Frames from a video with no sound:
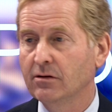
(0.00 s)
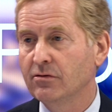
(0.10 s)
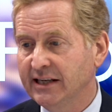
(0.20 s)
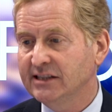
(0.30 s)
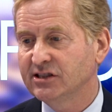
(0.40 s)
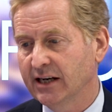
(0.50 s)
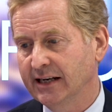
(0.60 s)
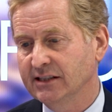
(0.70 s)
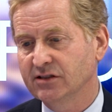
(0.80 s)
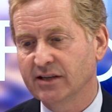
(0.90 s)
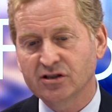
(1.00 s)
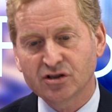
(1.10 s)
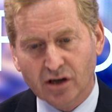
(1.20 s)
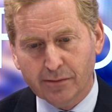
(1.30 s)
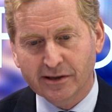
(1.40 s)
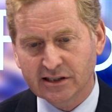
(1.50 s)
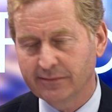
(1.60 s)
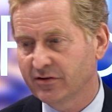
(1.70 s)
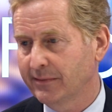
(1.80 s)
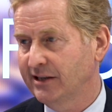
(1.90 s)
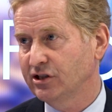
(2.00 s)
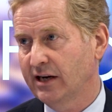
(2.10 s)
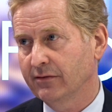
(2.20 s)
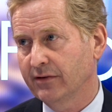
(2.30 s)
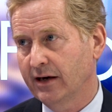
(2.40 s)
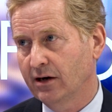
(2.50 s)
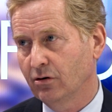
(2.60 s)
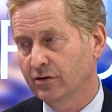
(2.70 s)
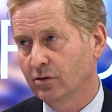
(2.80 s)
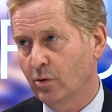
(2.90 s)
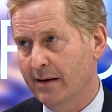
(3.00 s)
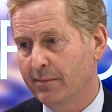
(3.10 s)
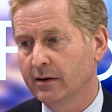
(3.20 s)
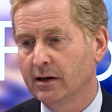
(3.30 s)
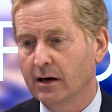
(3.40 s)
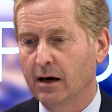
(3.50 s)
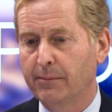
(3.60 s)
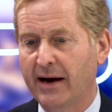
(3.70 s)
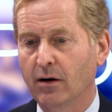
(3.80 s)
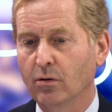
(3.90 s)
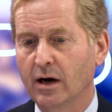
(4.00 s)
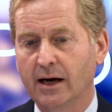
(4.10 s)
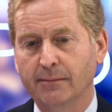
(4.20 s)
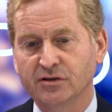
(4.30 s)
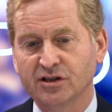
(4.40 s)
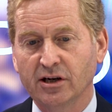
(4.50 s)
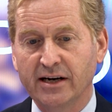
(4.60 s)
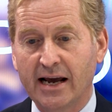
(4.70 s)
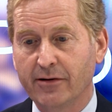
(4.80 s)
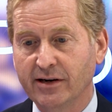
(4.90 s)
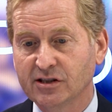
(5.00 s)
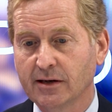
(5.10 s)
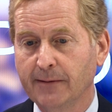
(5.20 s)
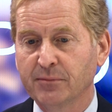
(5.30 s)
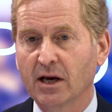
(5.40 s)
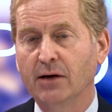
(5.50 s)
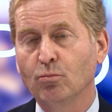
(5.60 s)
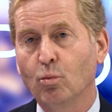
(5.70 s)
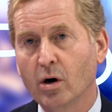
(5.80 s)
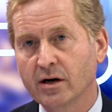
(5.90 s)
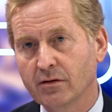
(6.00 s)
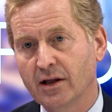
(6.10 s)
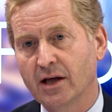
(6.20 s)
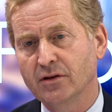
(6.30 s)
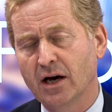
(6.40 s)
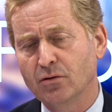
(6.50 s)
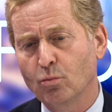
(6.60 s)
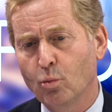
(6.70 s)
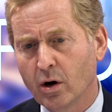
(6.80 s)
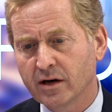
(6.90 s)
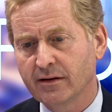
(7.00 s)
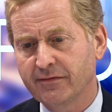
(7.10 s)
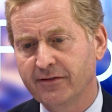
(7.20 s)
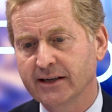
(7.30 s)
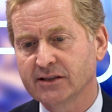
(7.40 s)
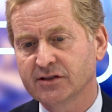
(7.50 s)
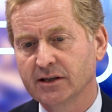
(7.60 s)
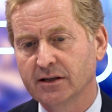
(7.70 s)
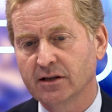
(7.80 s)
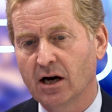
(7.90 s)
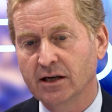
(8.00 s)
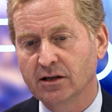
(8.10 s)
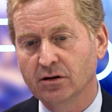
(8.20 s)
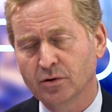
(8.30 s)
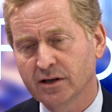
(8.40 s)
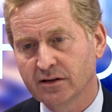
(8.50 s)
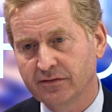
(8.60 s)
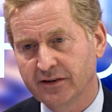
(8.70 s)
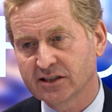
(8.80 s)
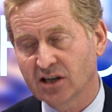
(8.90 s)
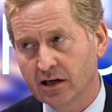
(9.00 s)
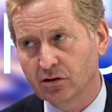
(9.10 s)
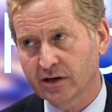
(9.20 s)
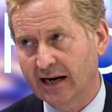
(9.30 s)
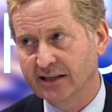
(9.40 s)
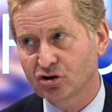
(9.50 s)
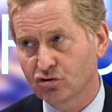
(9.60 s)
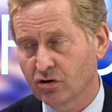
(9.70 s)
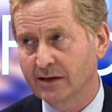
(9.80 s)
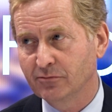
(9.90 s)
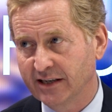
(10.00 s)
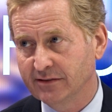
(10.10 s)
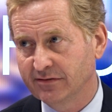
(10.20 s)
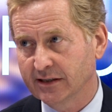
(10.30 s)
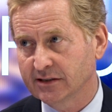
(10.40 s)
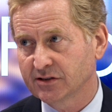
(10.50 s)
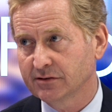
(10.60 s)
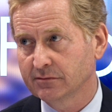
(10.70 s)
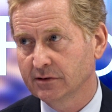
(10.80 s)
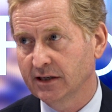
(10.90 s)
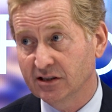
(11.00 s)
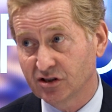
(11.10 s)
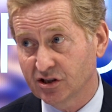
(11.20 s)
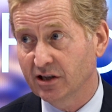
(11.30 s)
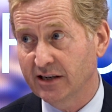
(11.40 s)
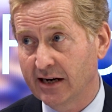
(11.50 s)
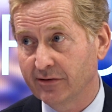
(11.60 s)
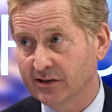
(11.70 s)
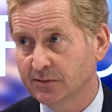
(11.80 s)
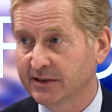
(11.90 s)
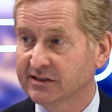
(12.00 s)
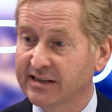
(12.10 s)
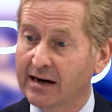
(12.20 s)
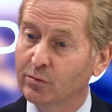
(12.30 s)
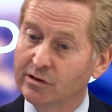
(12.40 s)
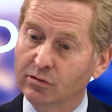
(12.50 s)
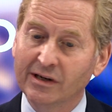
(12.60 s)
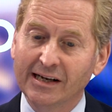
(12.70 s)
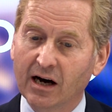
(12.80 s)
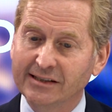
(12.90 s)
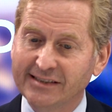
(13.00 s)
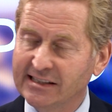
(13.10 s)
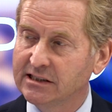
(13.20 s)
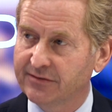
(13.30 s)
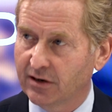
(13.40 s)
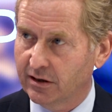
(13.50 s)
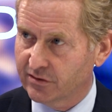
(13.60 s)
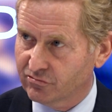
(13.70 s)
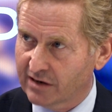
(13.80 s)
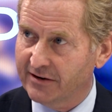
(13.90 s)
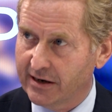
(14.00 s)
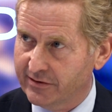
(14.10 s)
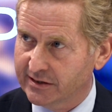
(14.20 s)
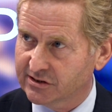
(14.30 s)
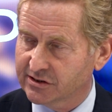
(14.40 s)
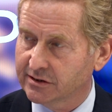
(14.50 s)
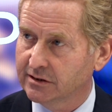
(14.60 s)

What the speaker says: these days there's so much information out there on the web about certain areas, and one of the figures I look at is crime rate figures in certain areas, because that will identify the rough areas